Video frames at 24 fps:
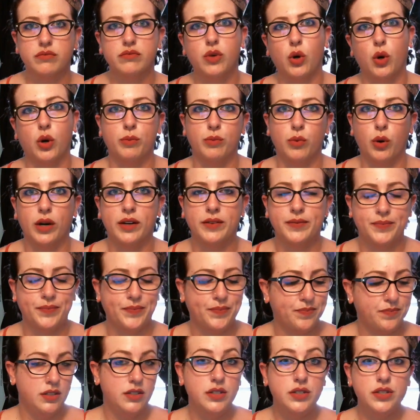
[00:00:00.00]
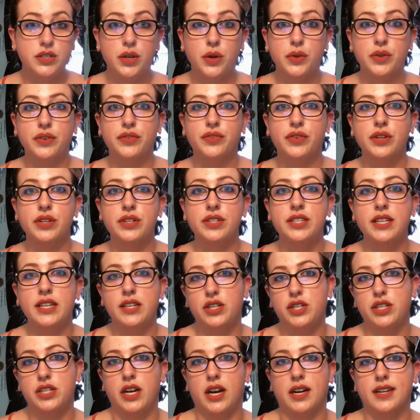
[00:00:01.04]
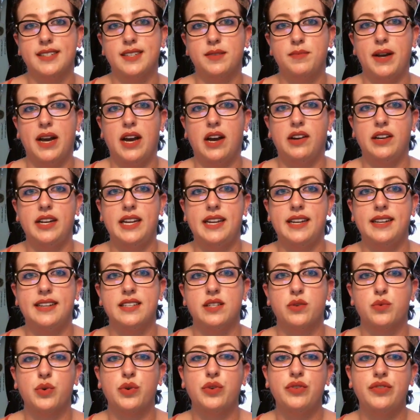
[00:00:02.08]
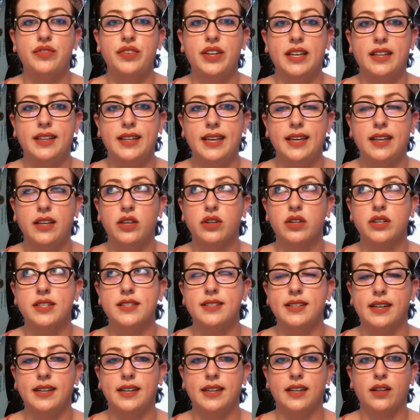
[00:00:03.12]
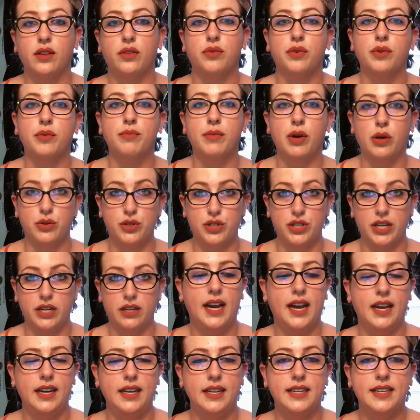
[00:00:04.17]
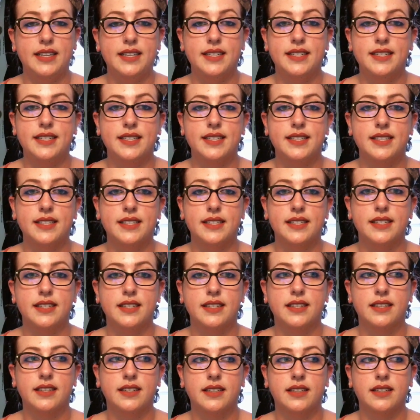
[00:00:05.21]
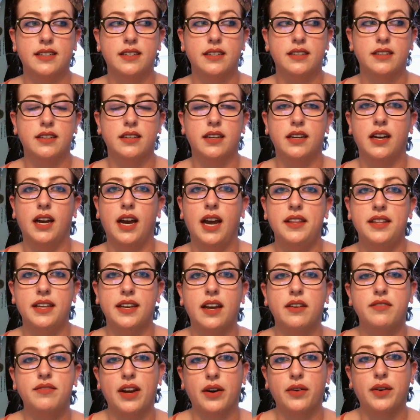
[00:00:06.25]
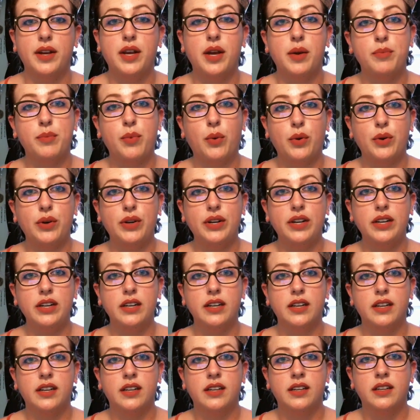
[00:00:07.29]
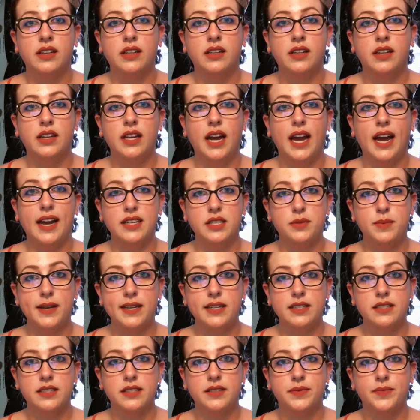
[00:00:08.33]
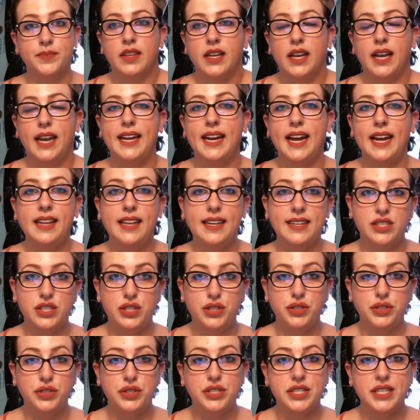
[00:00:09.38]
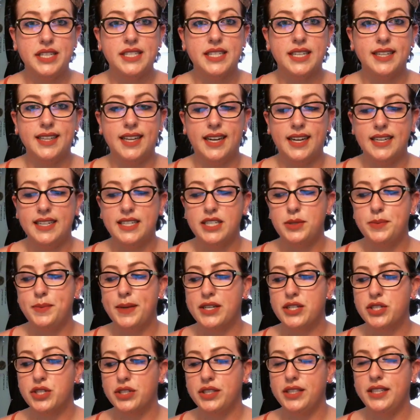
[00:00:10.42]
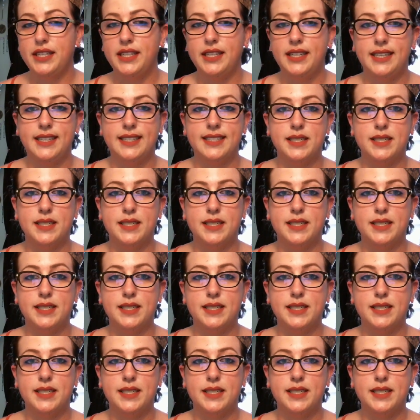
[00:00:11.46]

or more. So the first thing she talks about is revealing your setting through motion. That is, I think, a very important aspect. And I like to use this a lot, especially